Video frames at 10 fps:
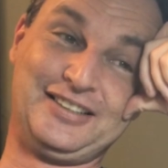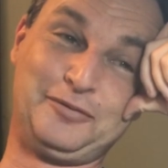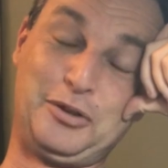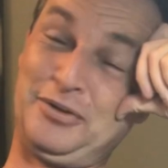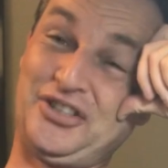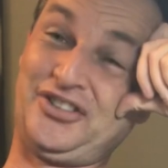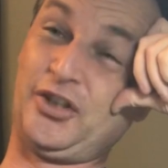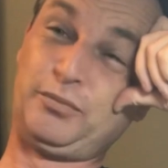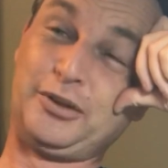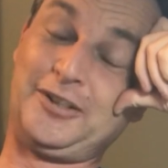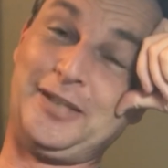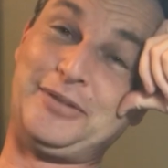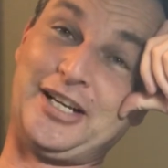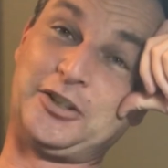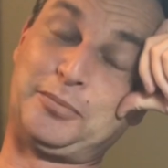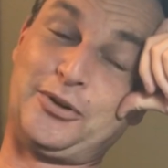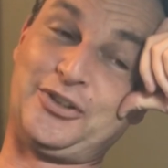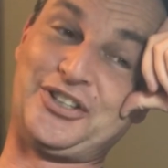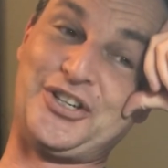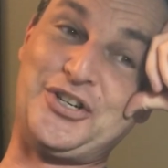pretty much a self-proclaimed
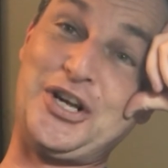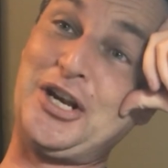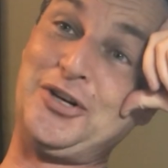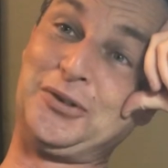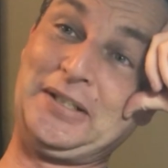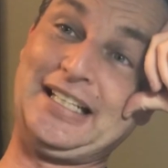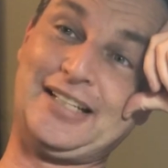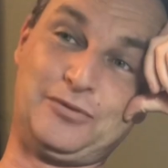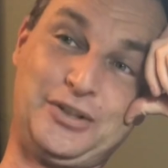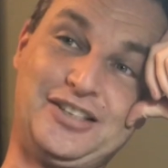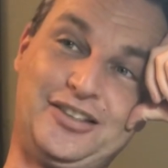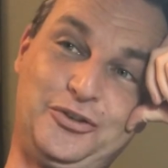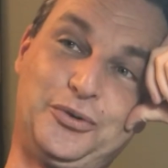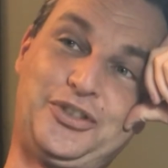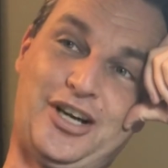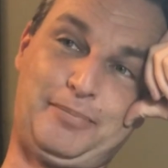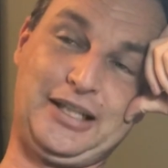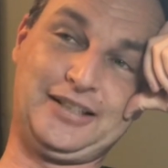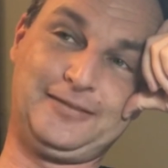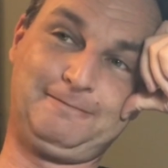expert on nearly every single
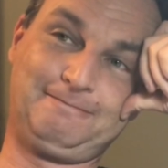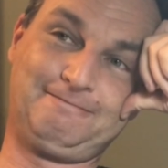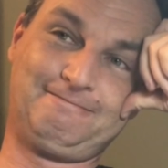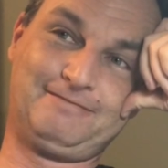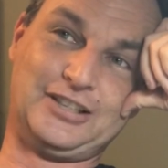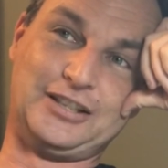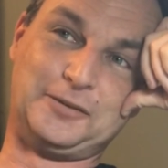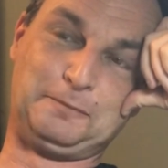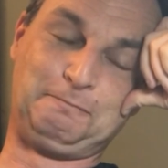topic. So,